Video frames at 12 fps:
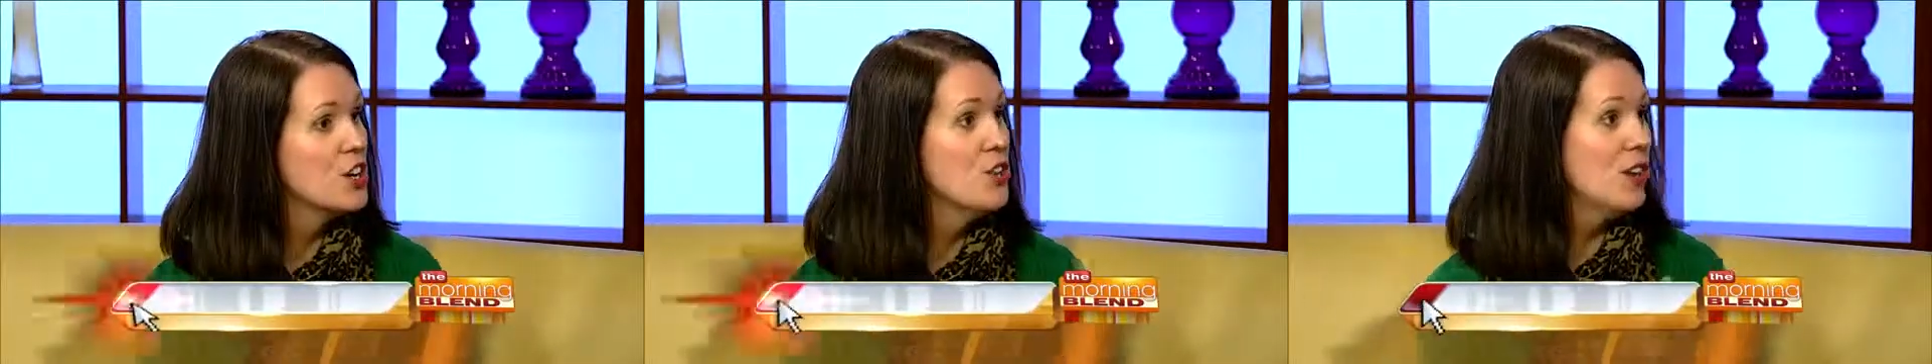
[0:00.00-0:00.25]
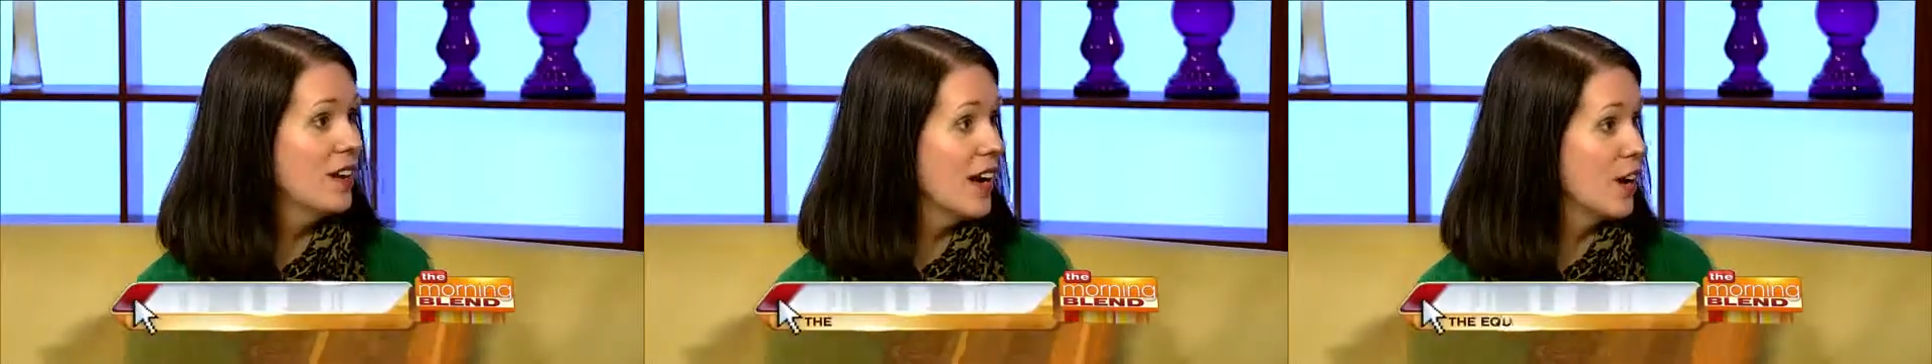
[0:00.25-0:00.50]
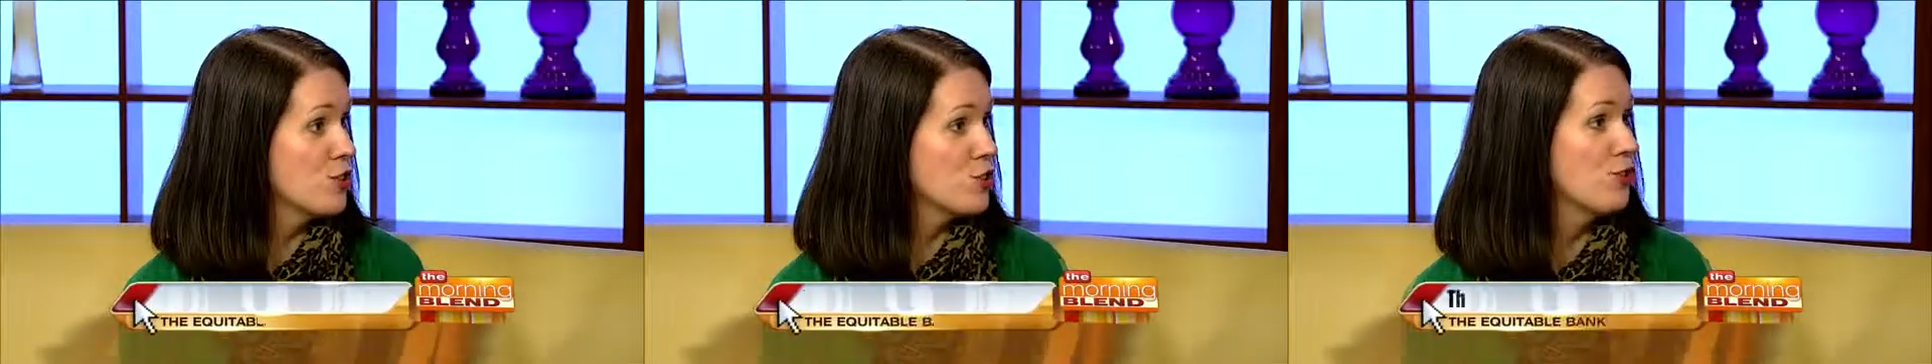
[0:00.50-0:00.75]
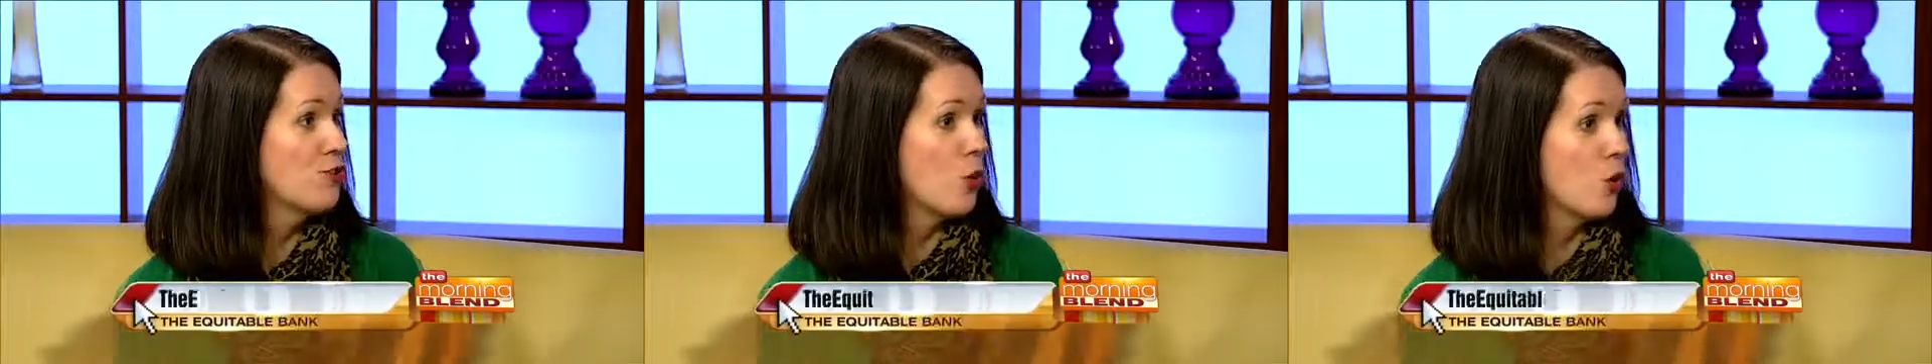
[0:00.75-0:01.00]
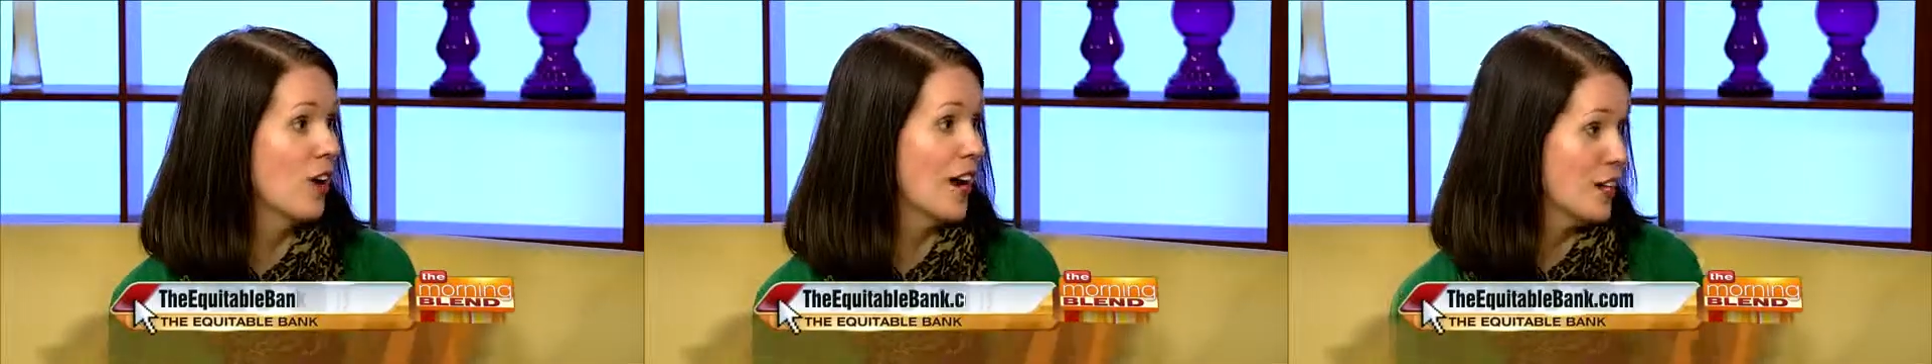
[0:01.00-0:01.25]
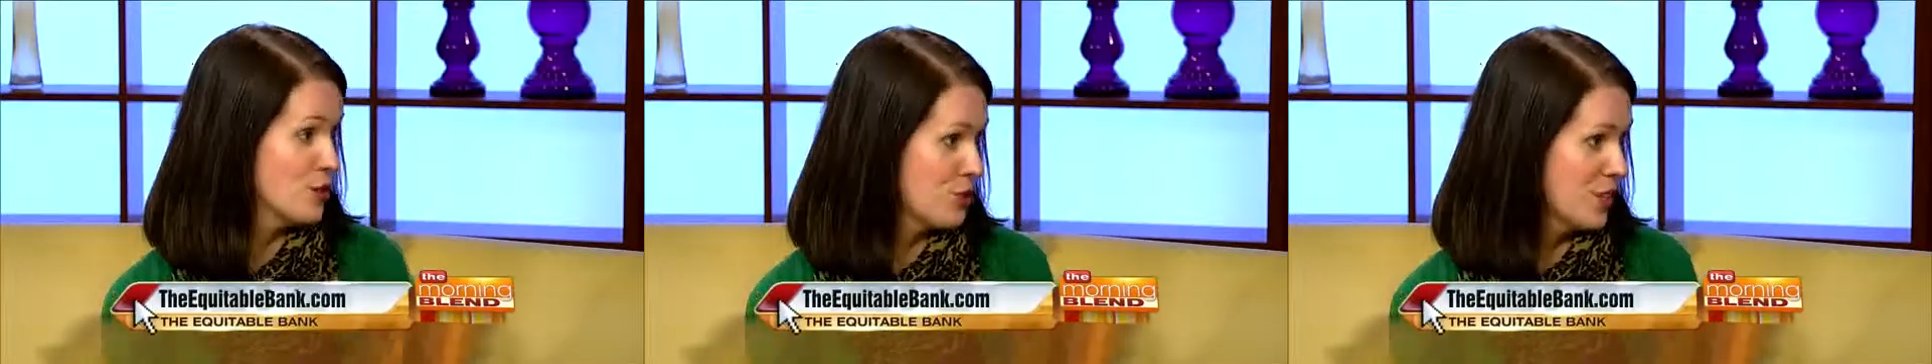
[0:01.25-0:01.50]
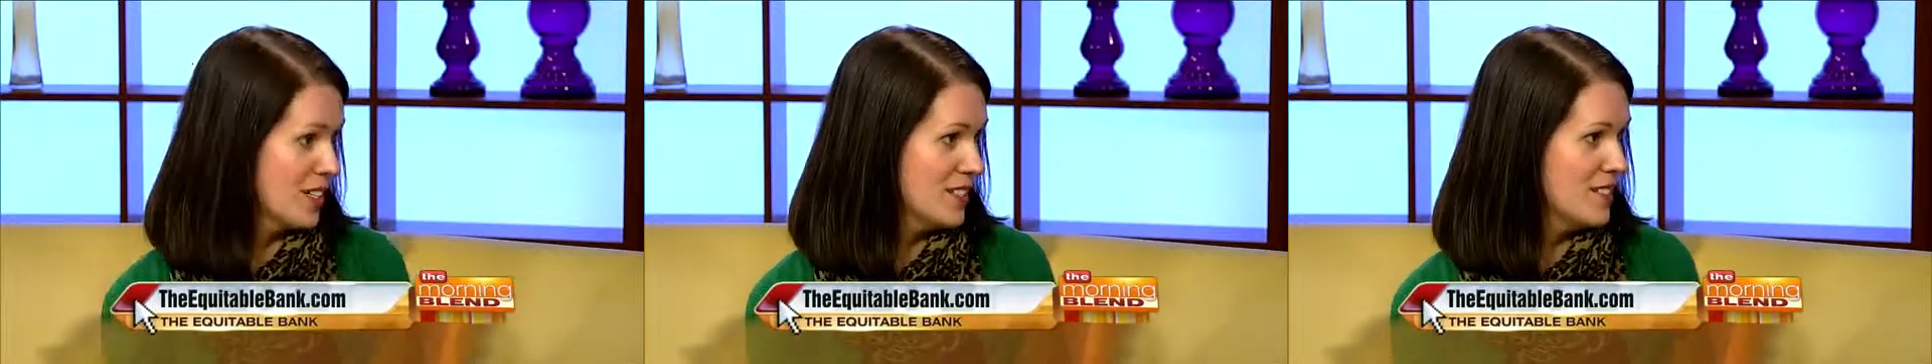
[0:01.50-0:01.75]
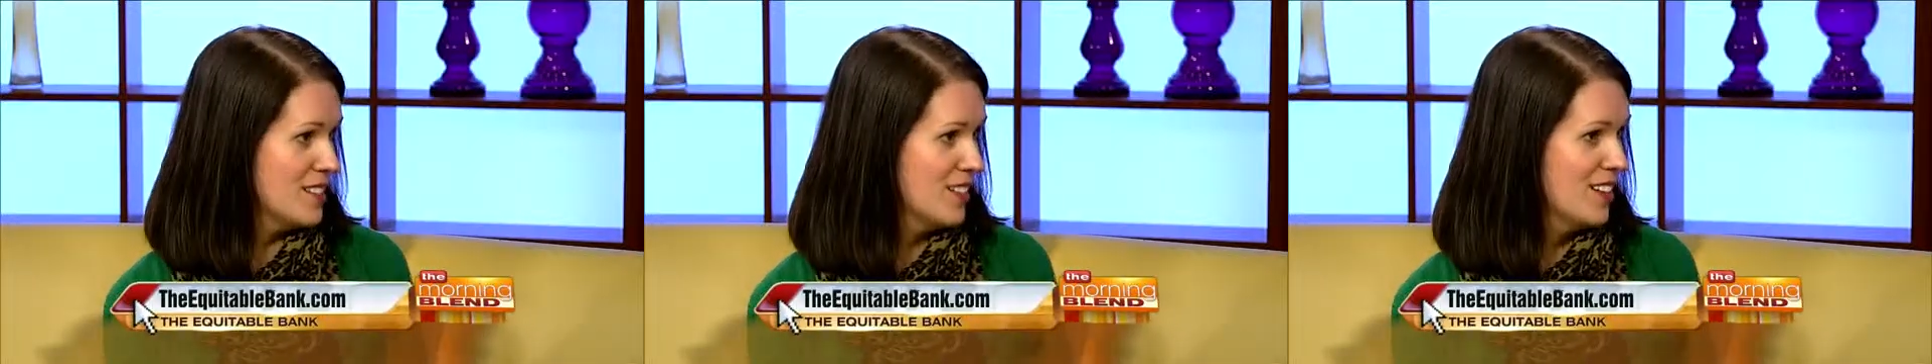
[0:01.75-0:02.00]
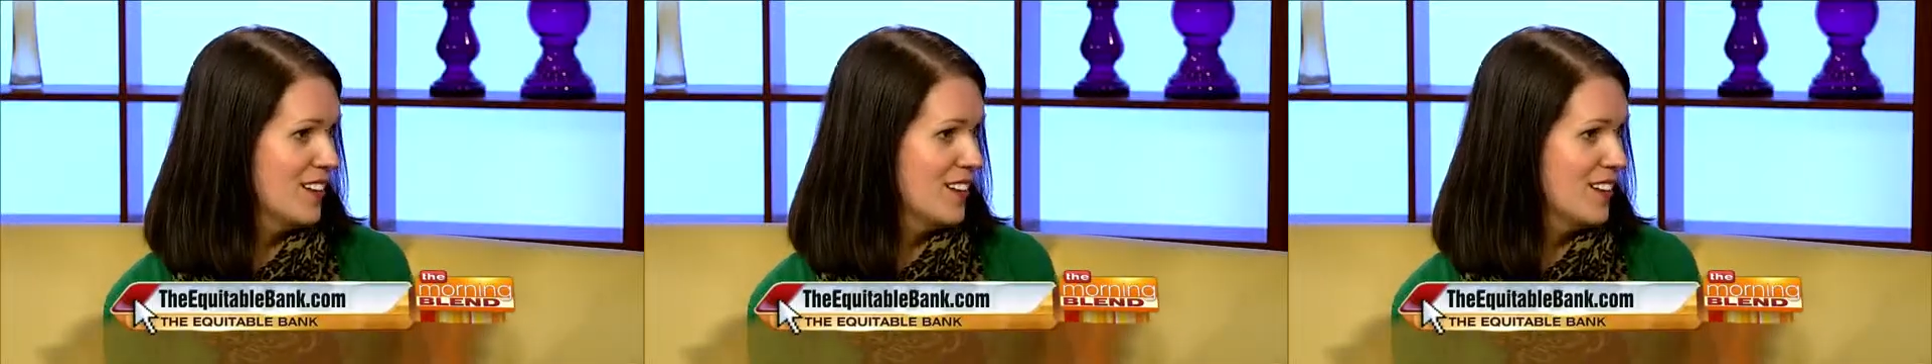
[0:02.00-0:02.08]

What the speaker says: you get an extra 4 entries.